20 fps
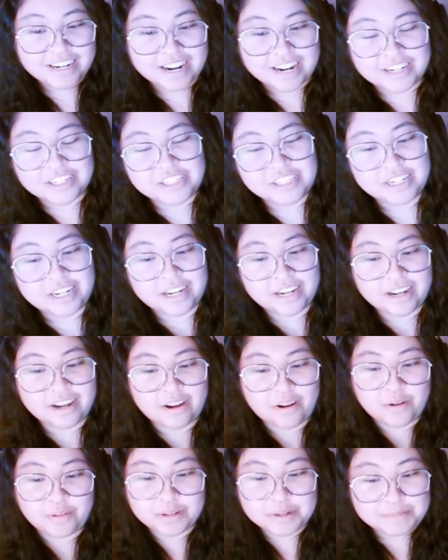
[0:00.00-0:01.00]
and she
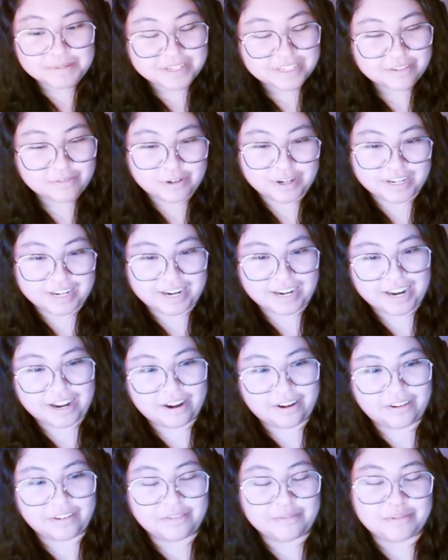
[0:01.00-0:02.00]
only plays Fortnite
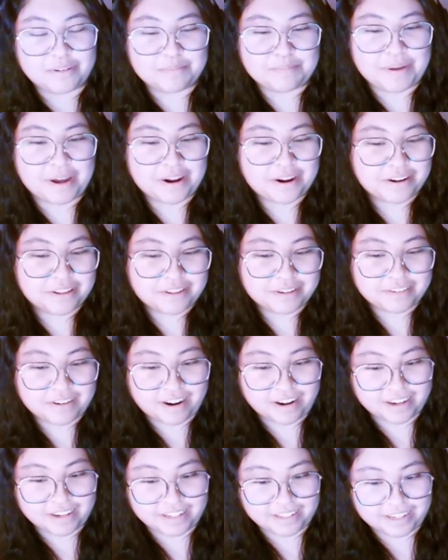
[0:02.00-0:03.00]
now. Met her through
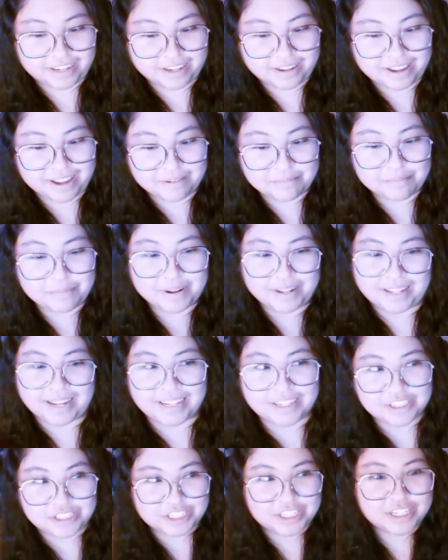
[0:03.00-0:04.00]
Rocket League, and but like
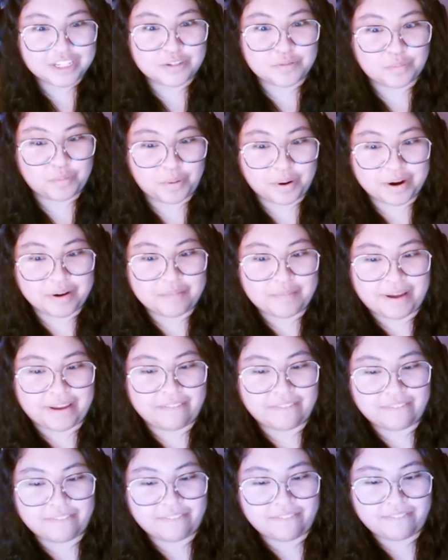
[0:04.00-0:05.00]
she is one of my
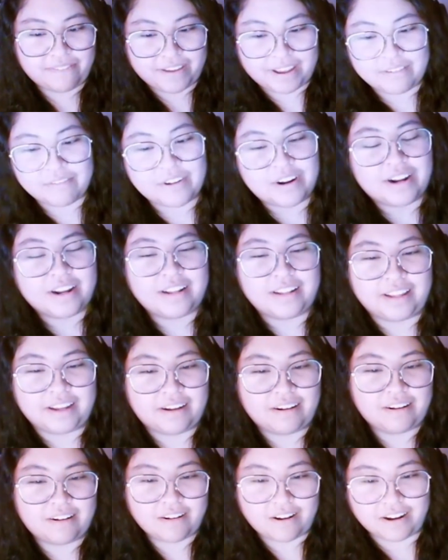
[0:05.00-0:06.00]
favorite like
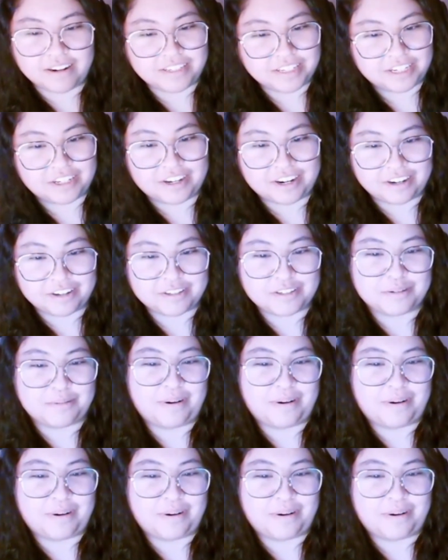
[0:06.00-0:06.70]
content creators to